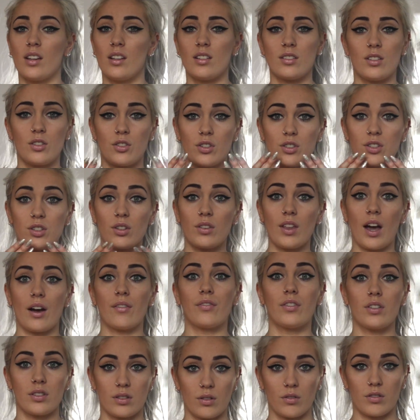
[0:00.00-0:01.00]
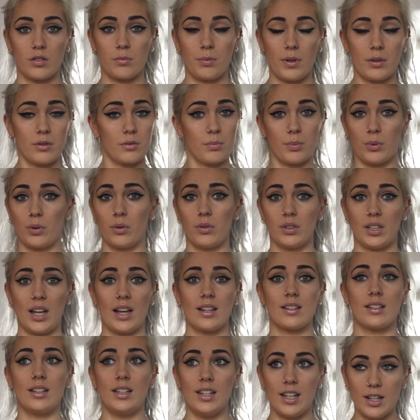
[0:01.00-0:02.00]
So just do that for as long as possible, and
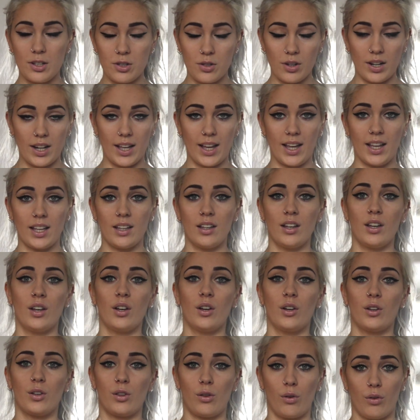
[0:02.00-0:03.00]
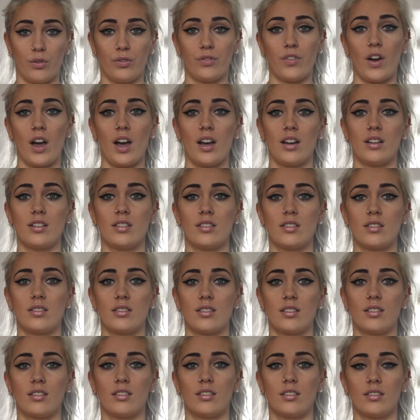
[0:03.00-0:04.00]
that is literally your
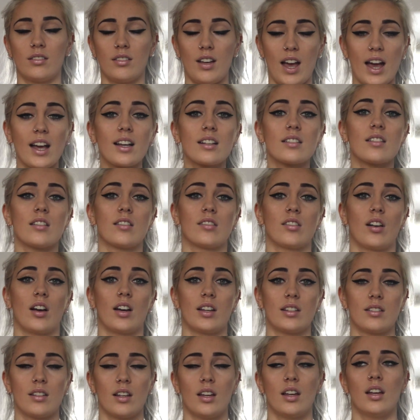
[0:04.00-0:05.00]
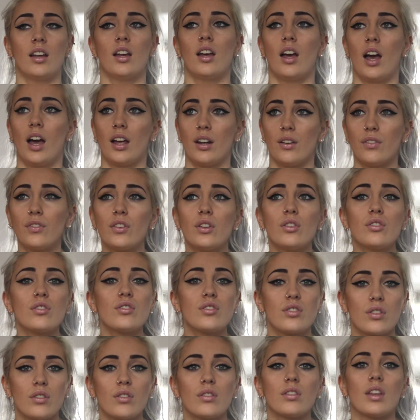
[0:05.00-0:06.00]
first exercise. And if you
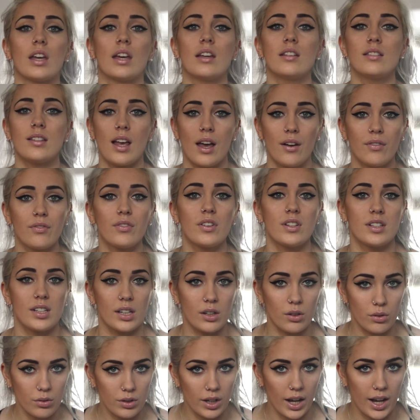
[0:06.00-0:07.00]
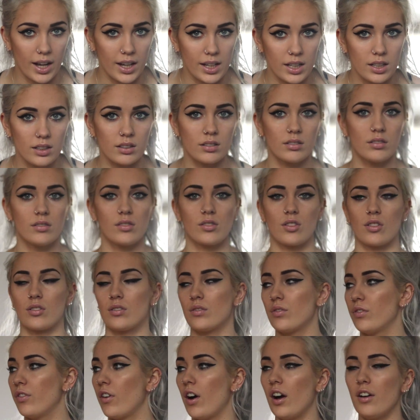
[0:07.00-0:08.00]
just do this every single day,
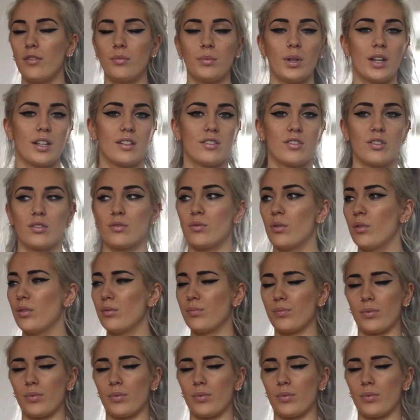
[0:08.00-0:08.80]
just 5 minutes, just